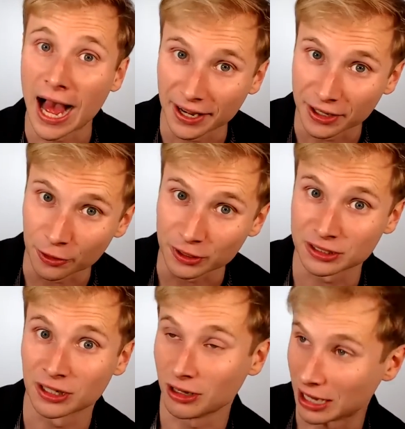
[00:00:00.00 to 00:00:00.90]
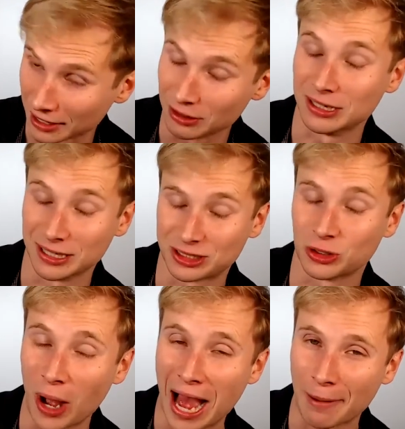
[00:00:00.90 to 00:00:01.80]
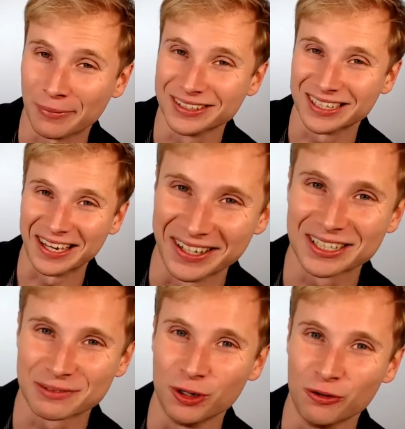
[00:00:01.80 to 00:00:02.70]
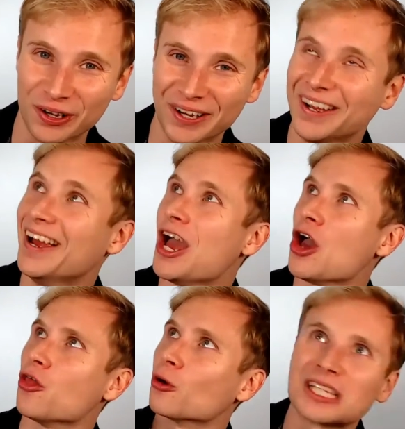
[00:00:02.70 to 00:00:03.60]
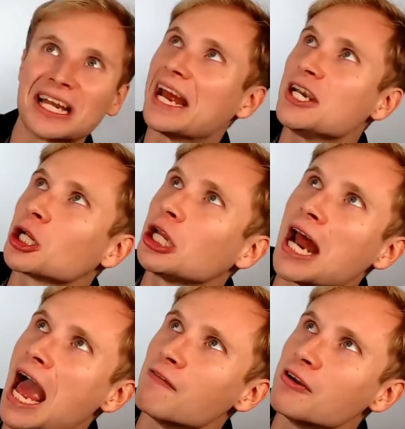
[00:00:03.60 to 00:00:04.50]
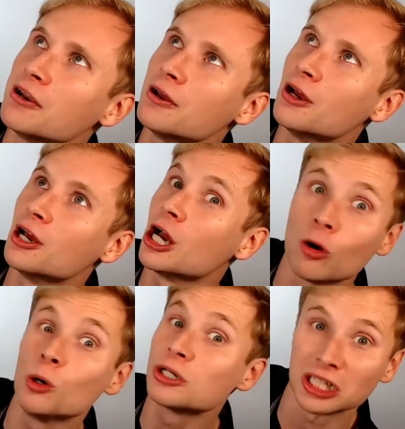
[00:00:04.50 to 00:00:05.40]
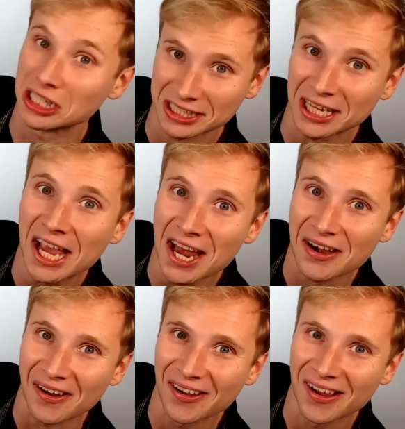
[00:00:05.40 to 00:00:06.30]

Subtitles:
And it so happens that in this movie, there is an angel in heaven who's listening in.